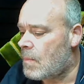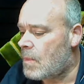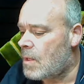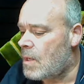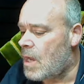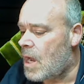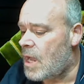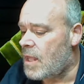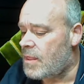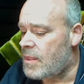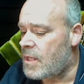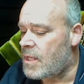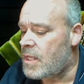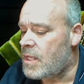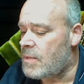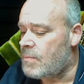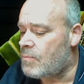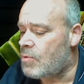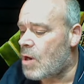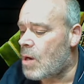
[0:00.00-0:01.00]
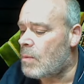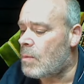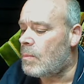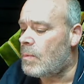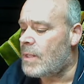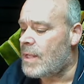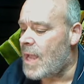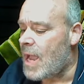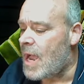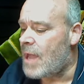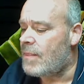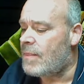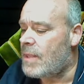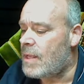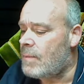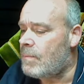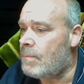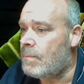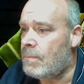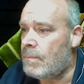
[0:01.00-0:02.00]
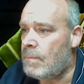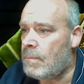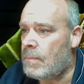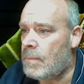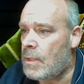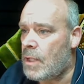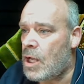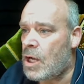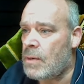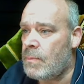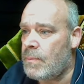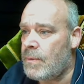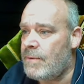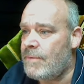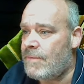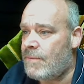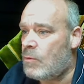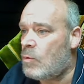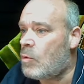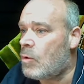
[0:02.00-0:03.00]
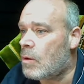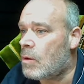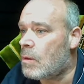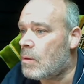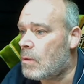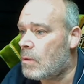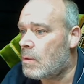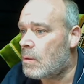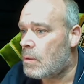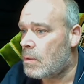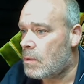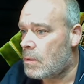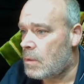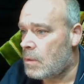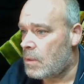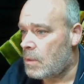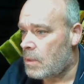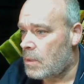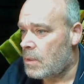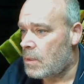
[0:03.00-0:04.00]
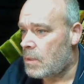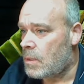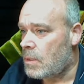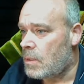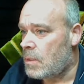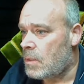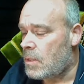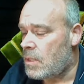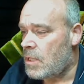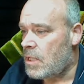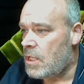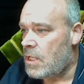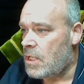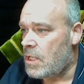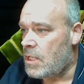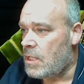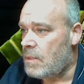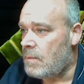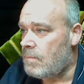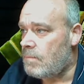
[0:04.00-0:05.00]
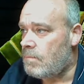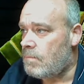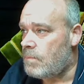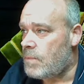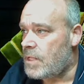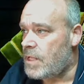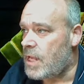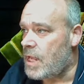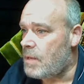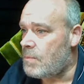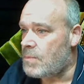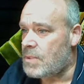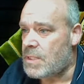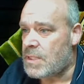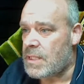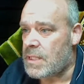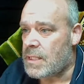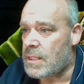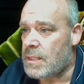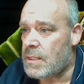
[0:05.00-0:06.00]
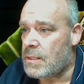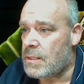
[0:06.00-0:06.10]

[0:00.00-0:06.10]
I think he probably had them long before he became sick.